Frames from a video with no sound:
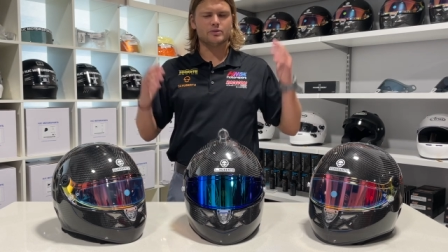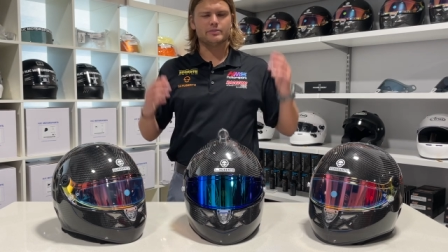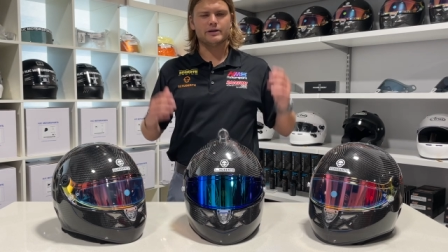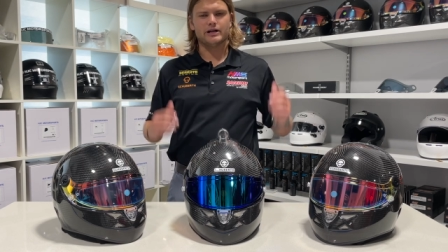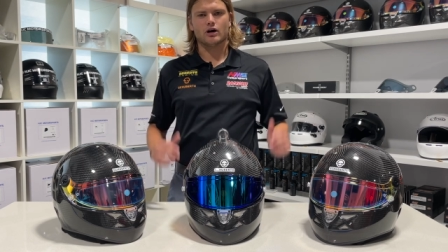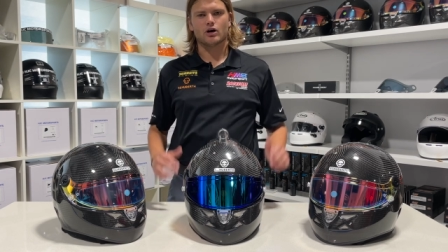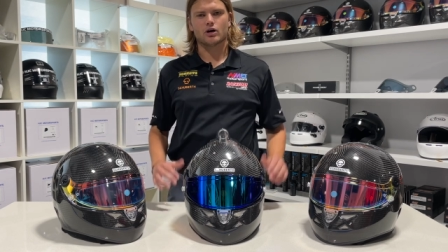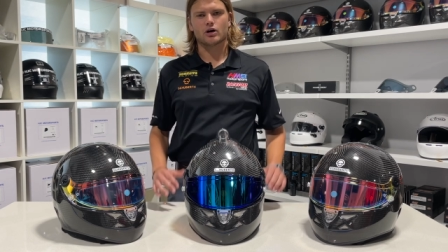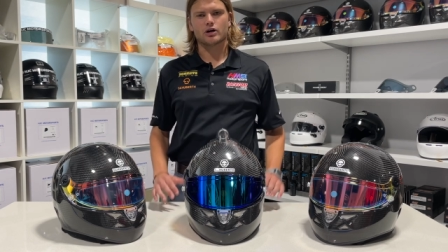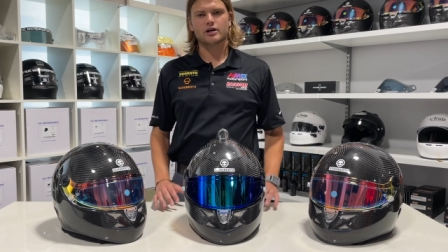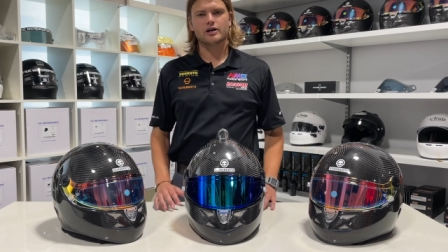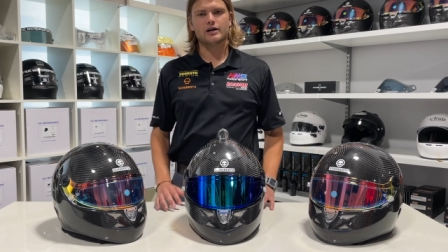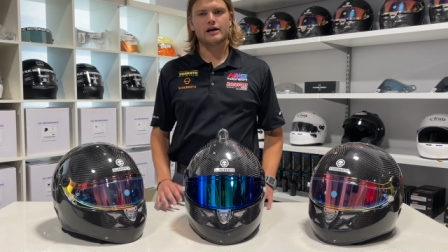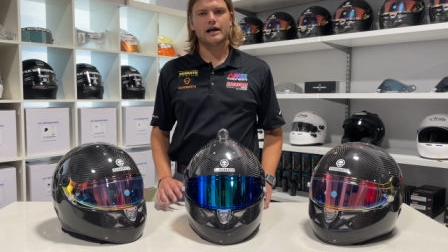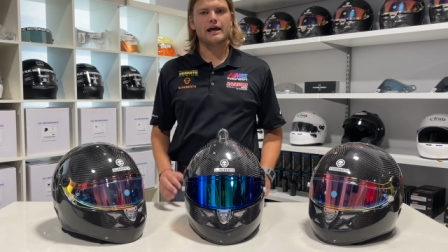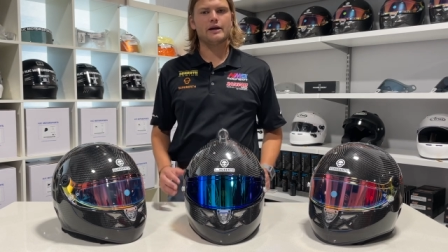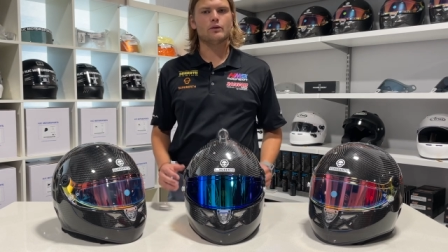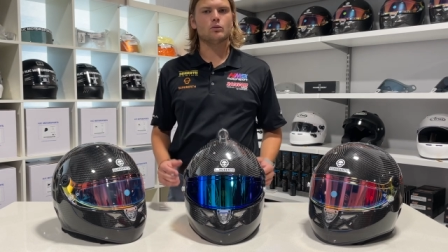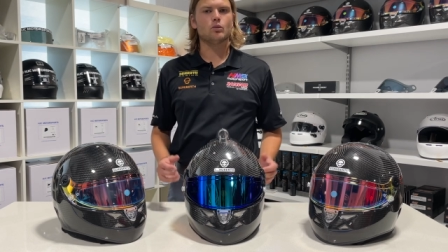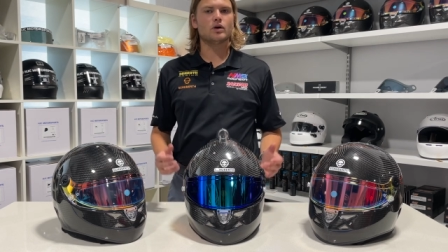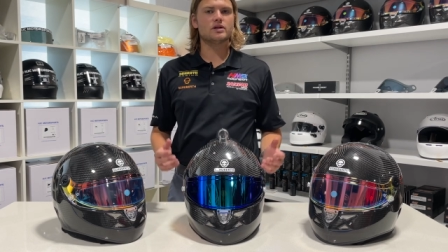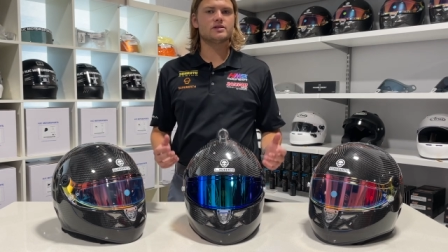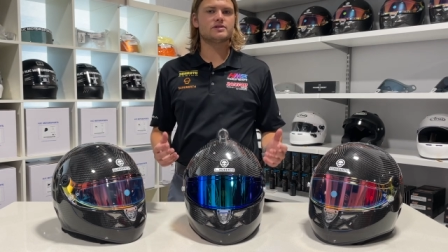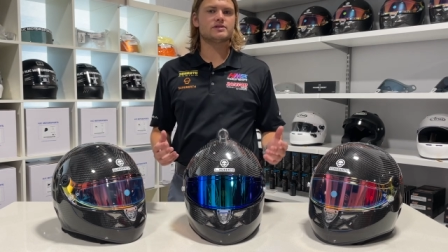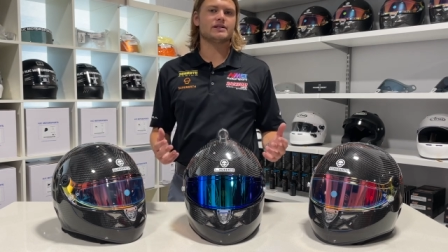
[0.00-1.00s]
bit harder
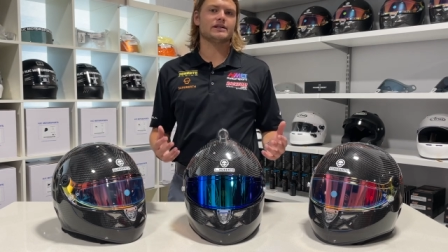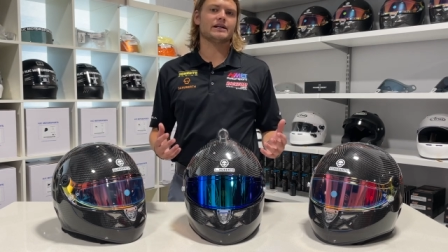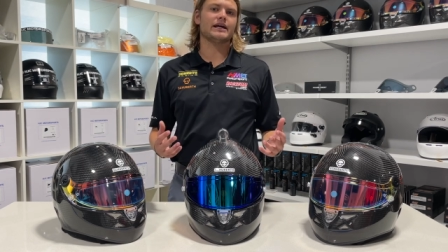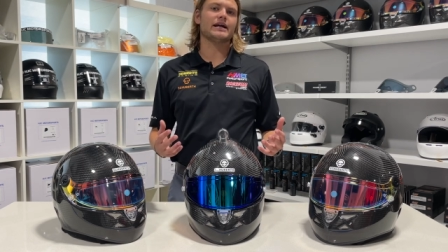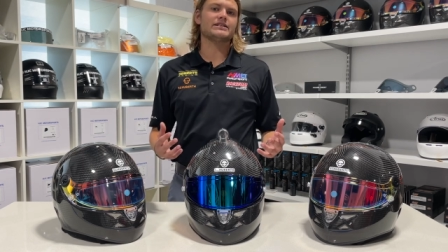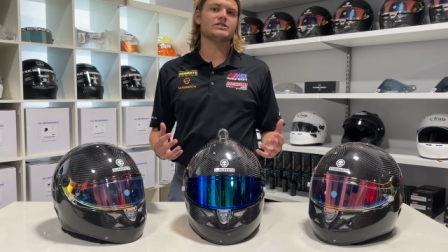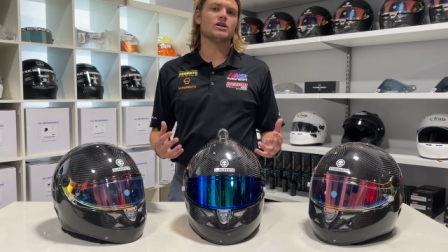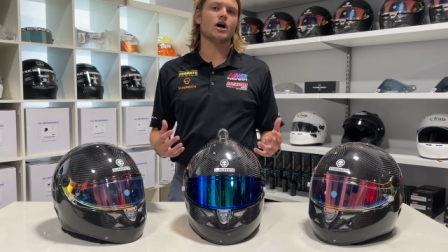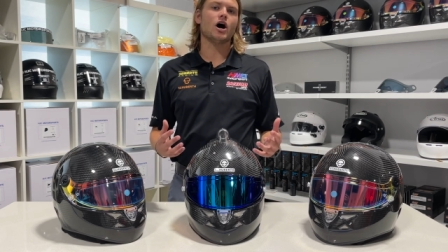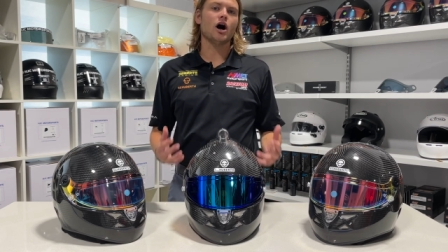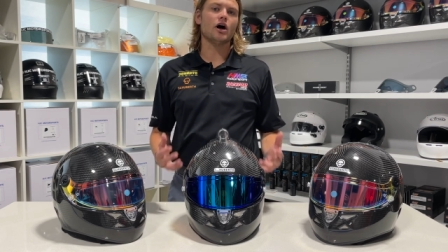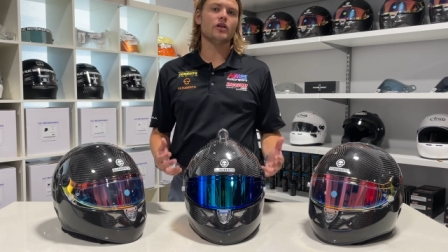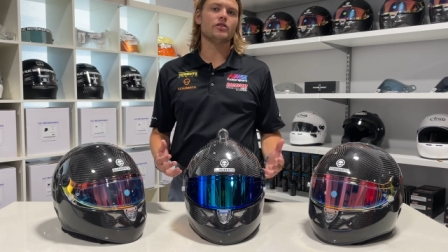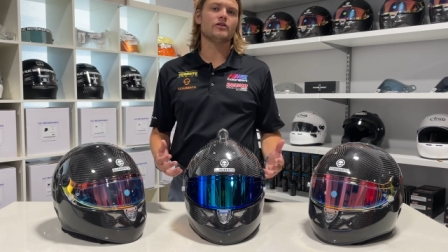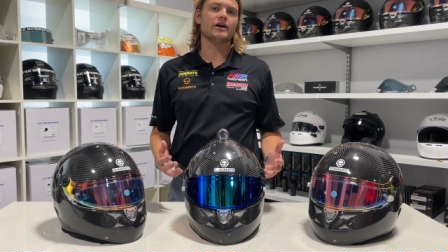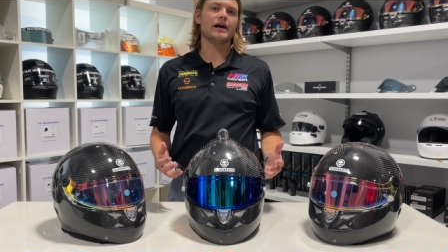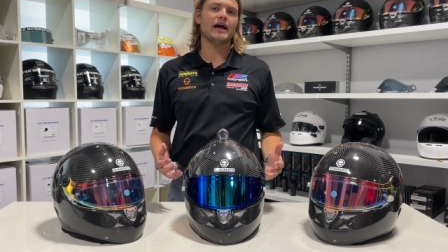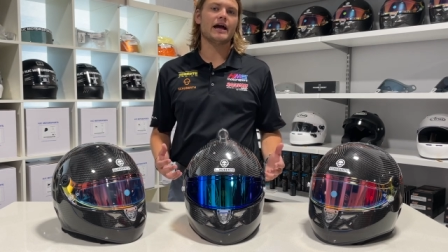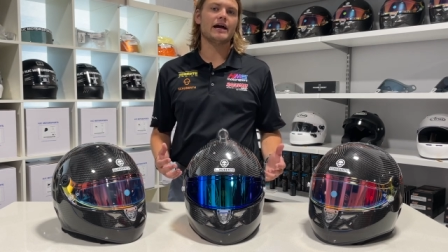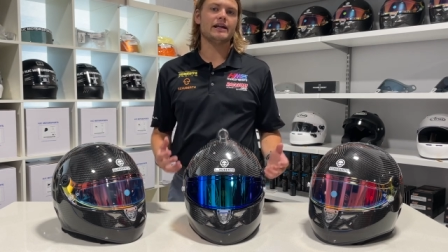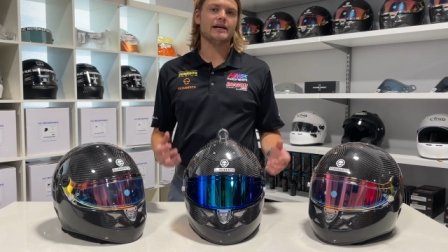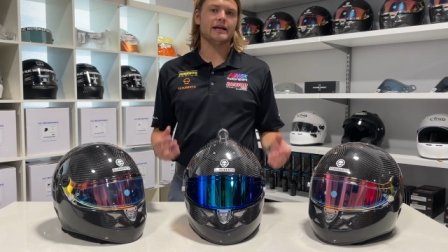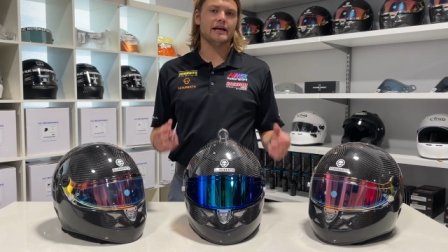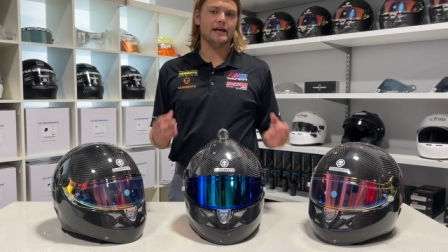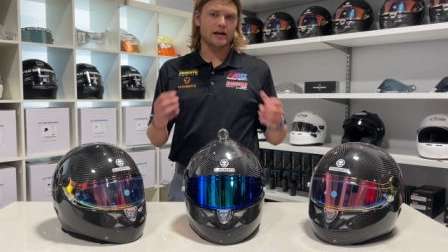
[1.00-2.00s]
and once it gets on their
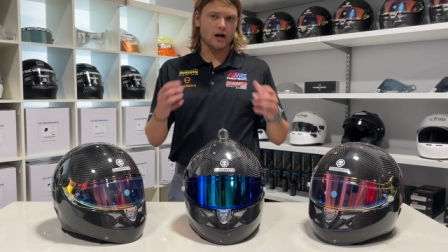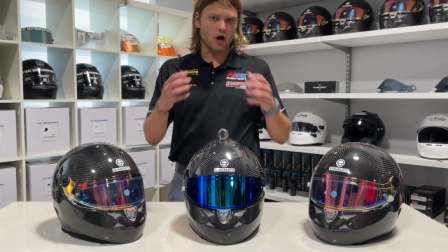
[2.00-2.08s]
head it